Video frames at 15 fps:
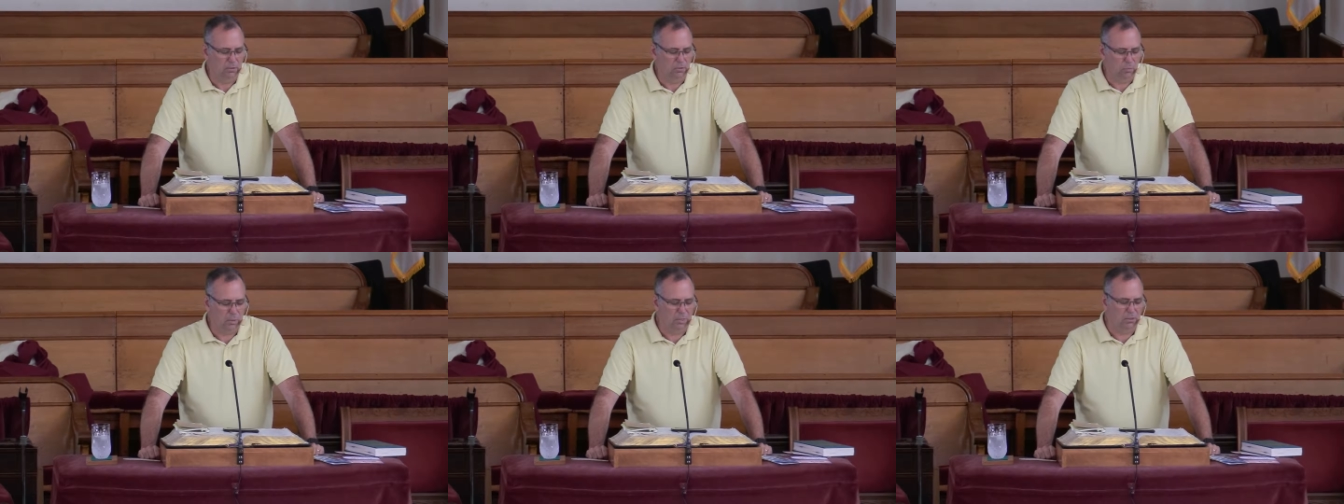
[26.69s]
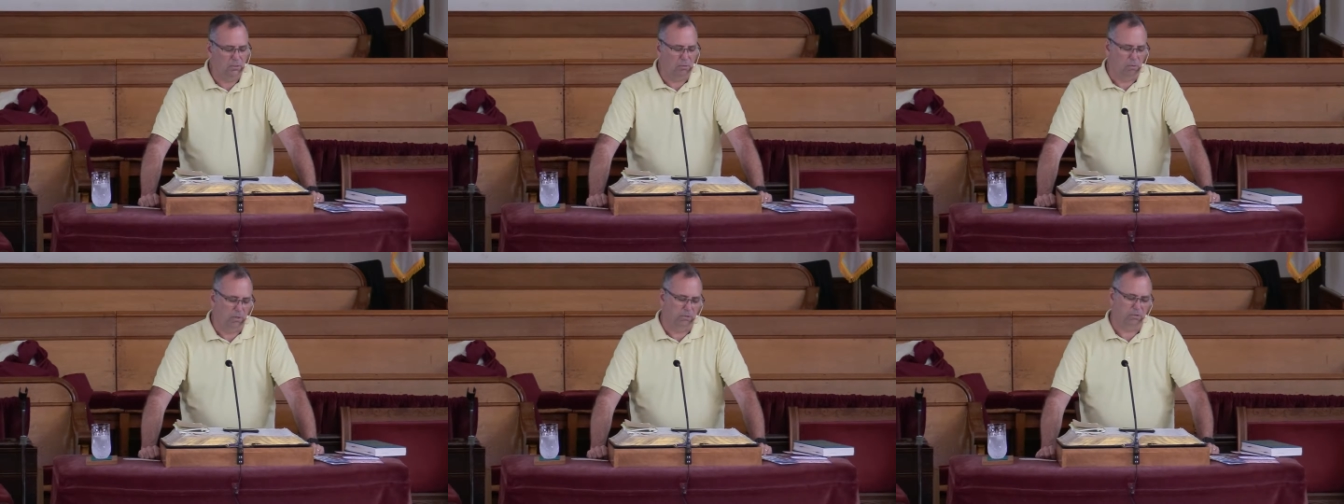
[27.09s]
Speak
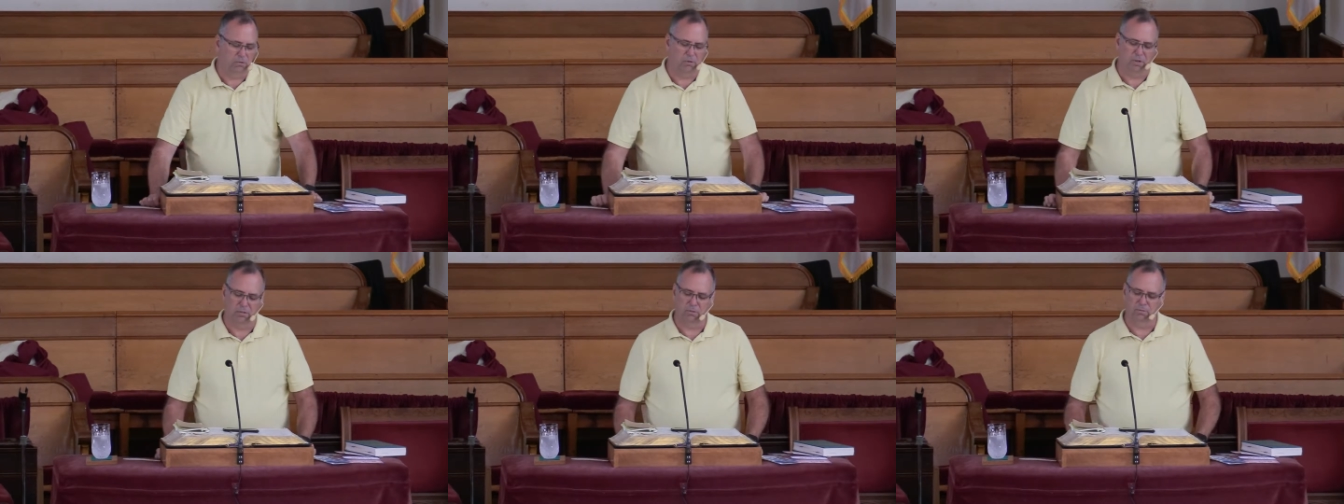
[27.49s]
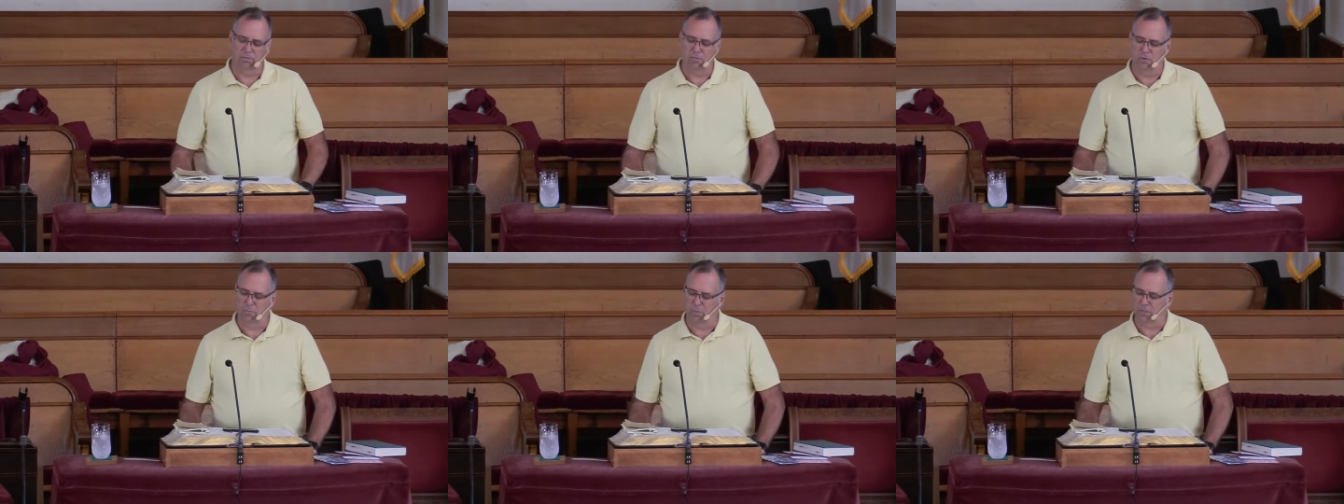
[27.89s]
to us,
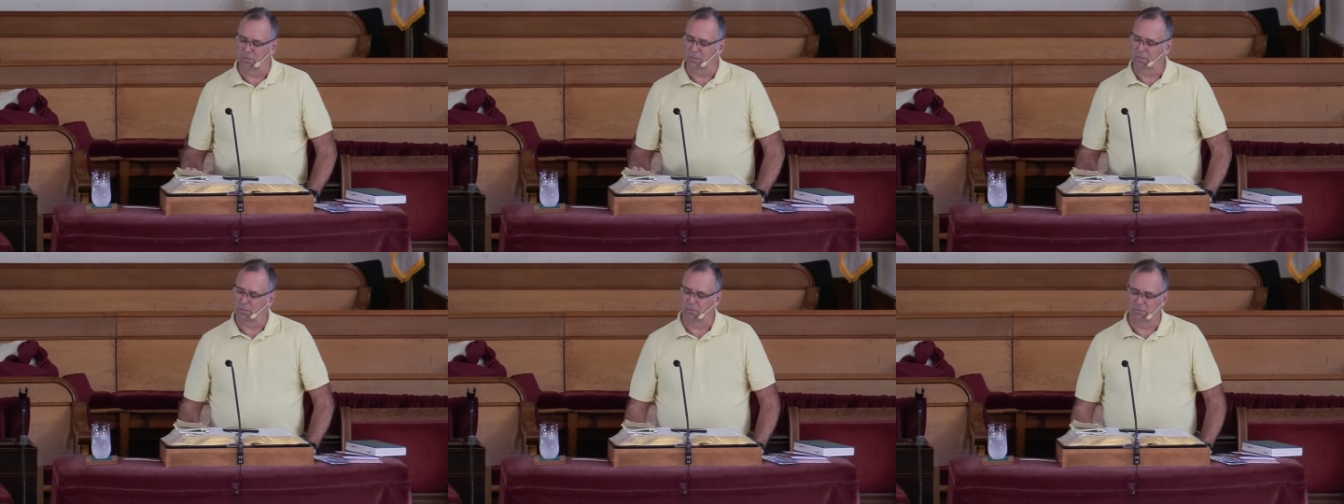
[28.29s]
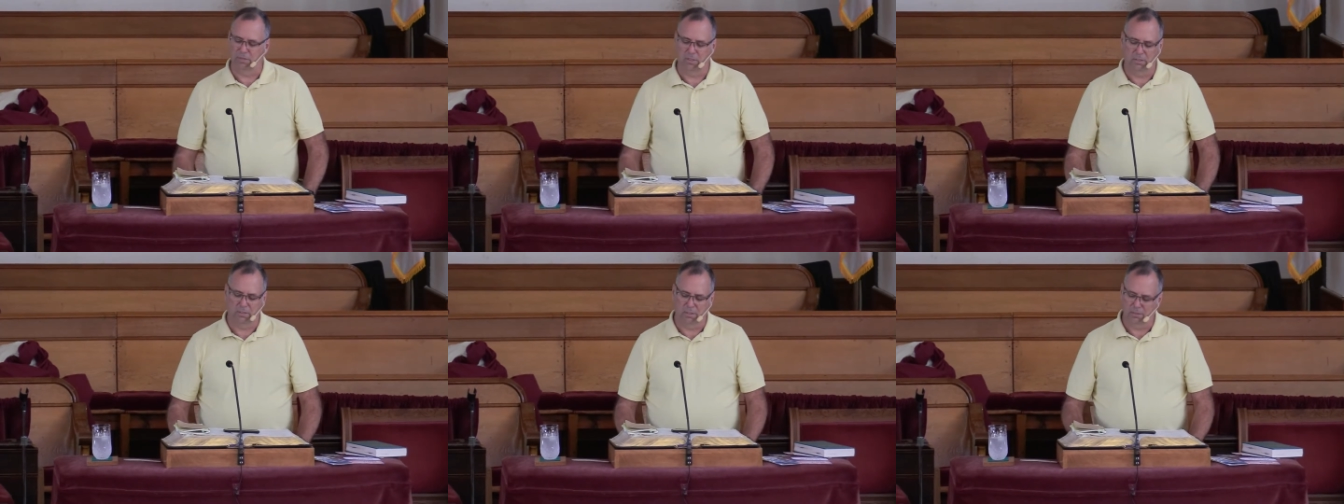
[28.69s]
transform us,
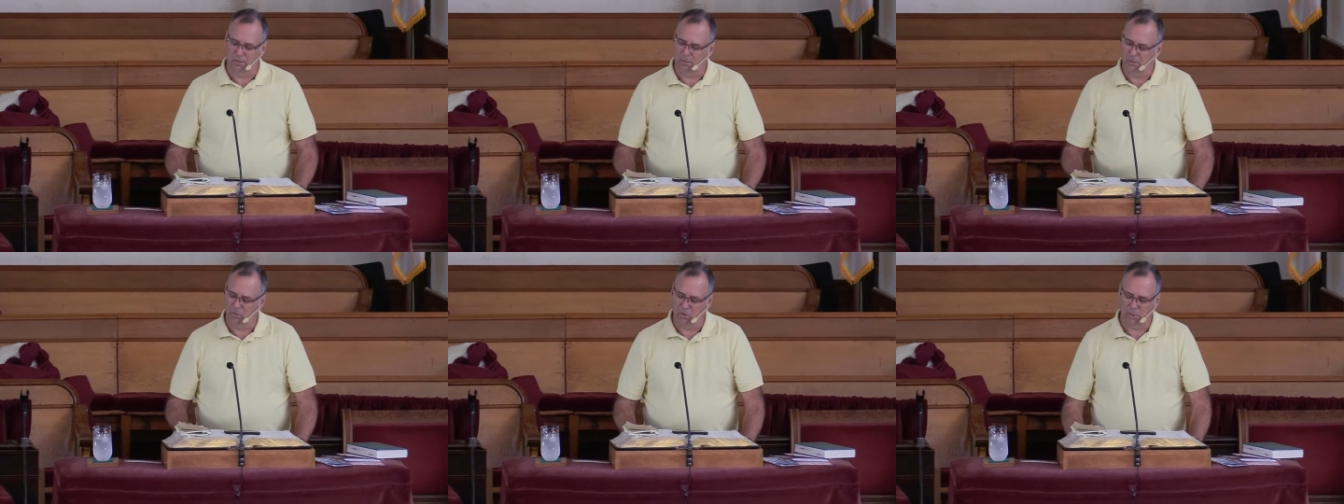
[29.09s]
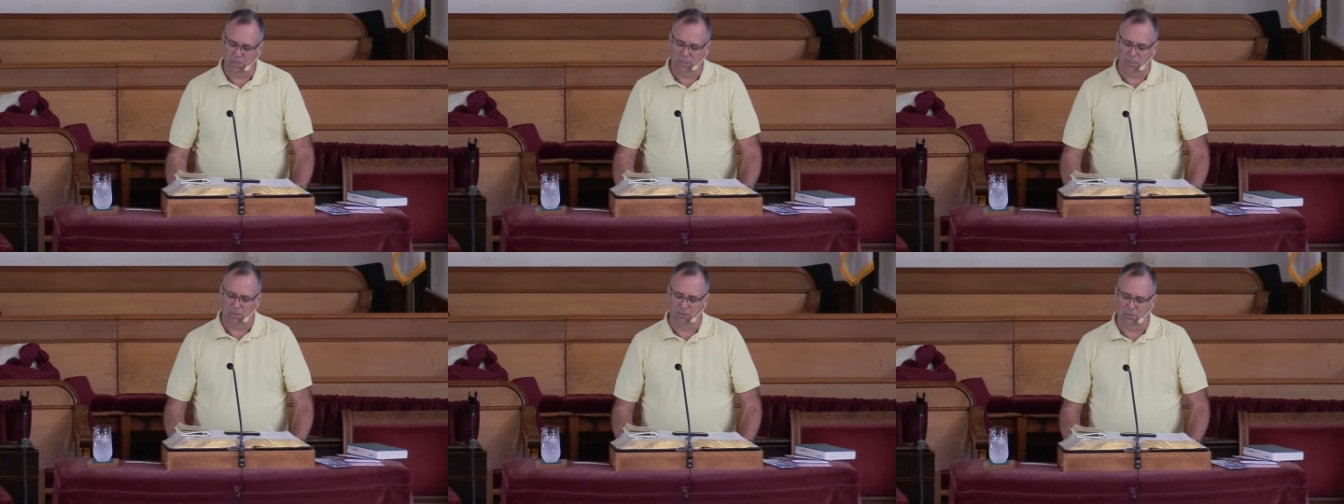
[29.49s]
convict us,
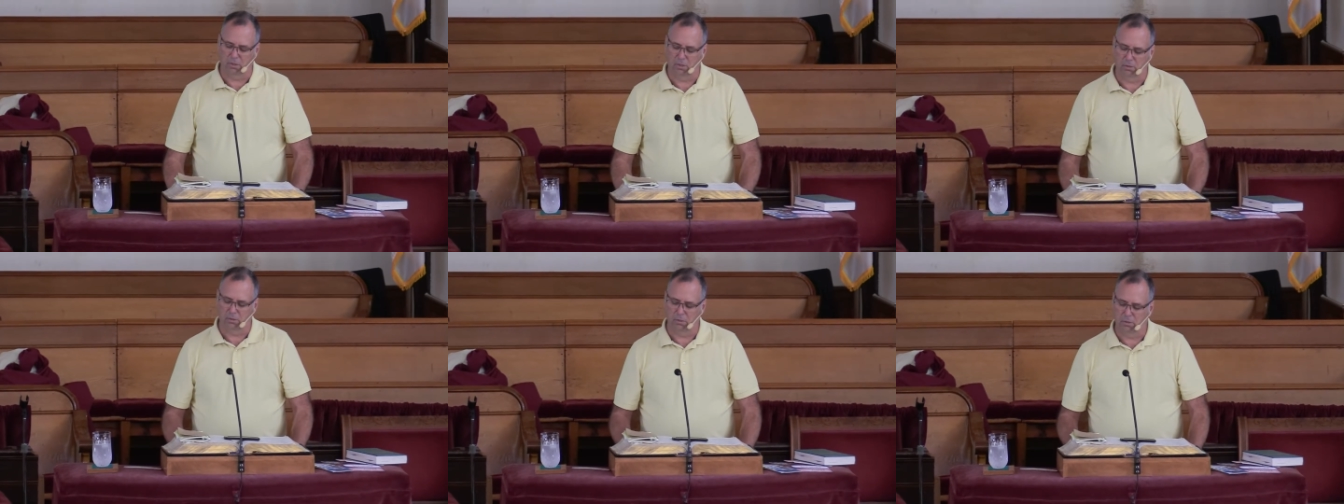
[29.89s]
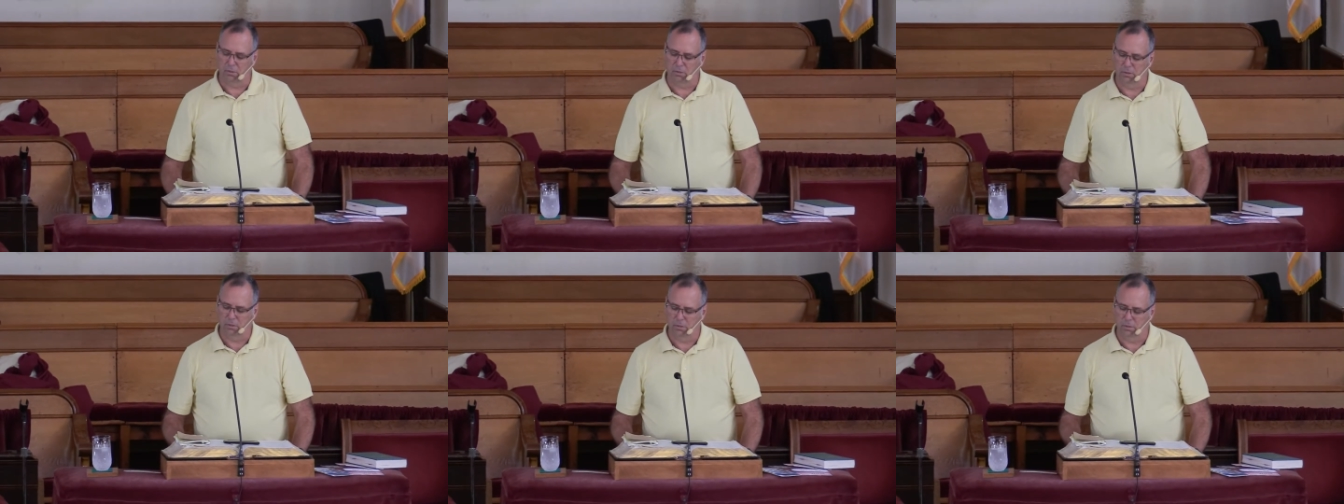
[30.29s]
challenge
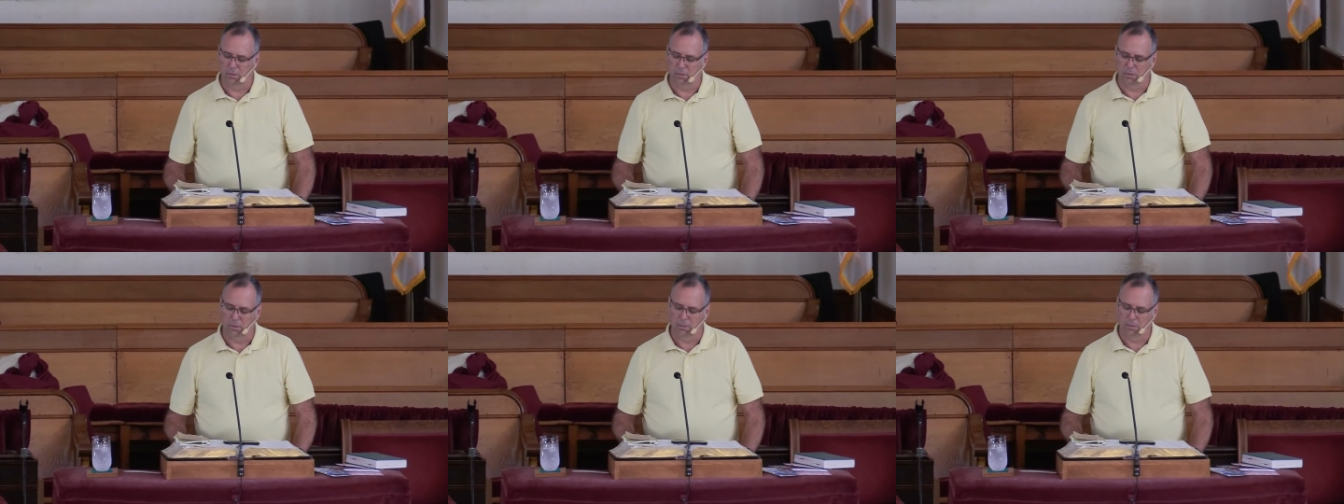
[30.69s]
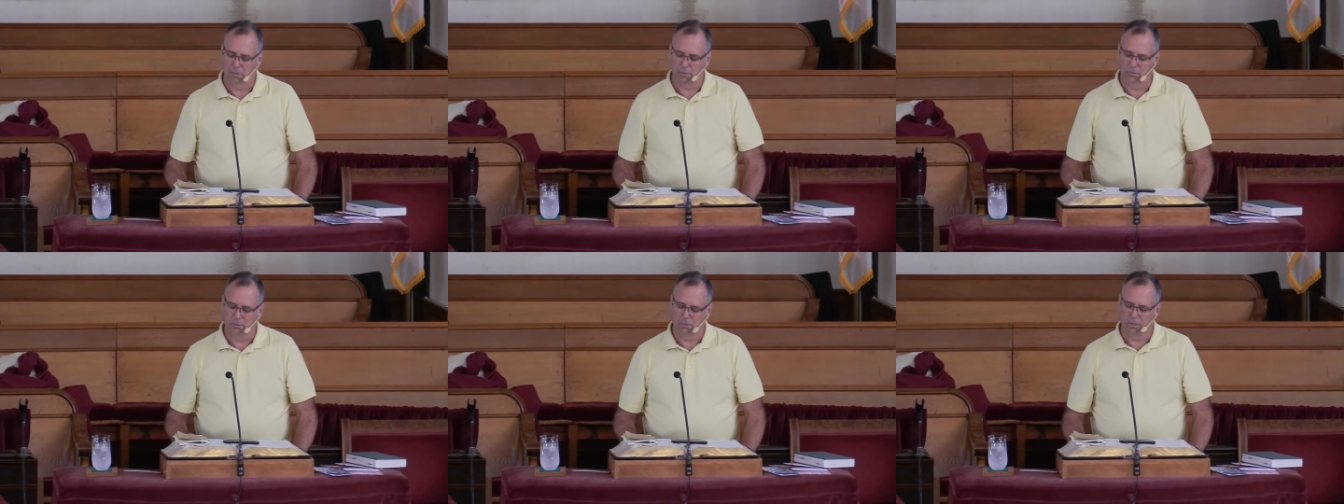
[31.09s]
us.
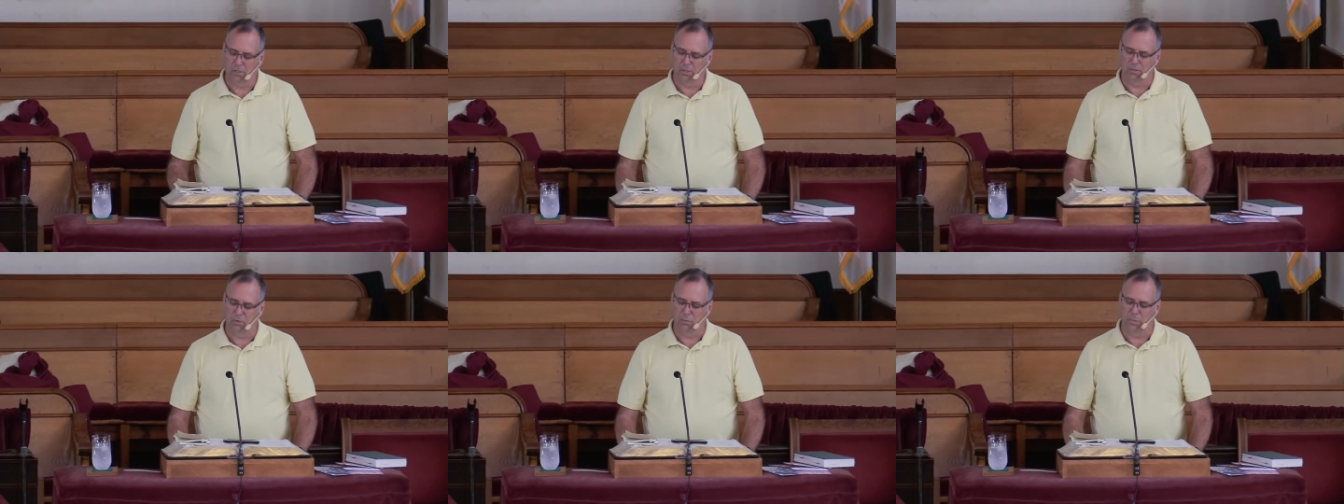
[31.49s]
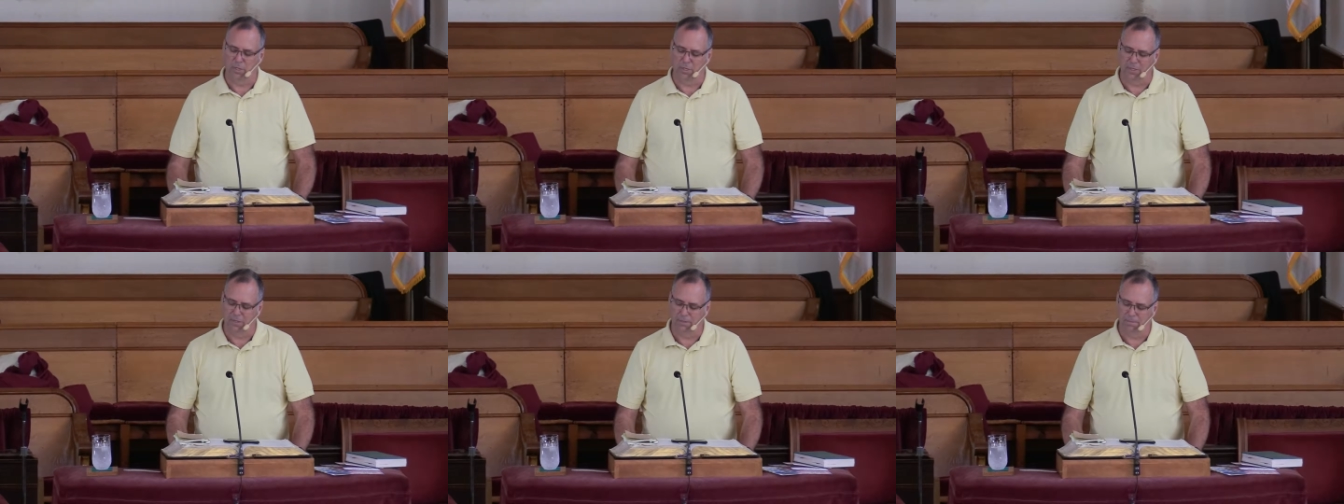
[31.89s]
Challenge
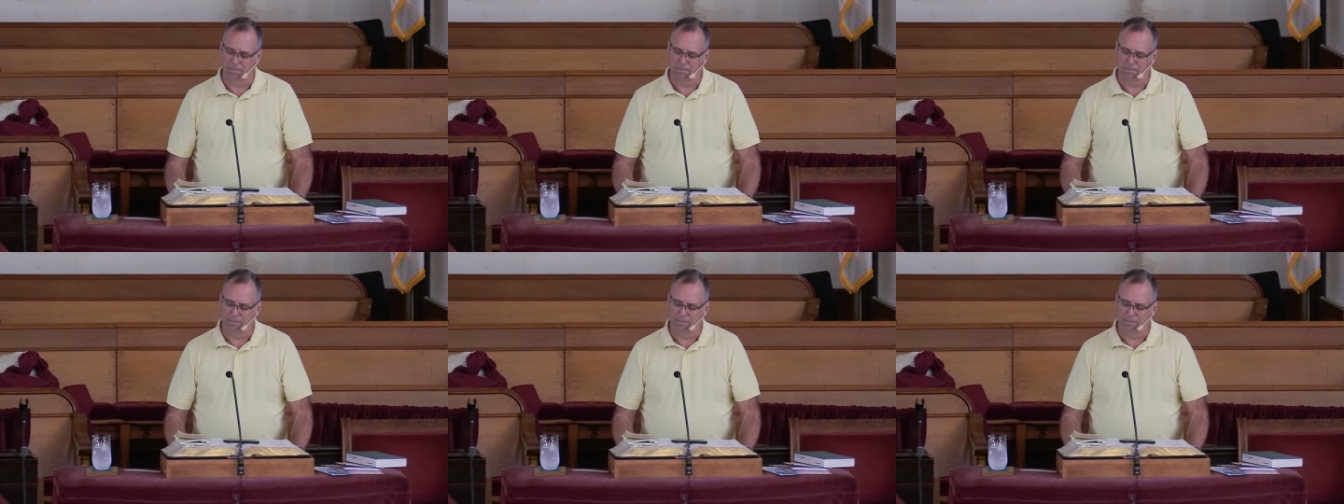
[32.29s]
me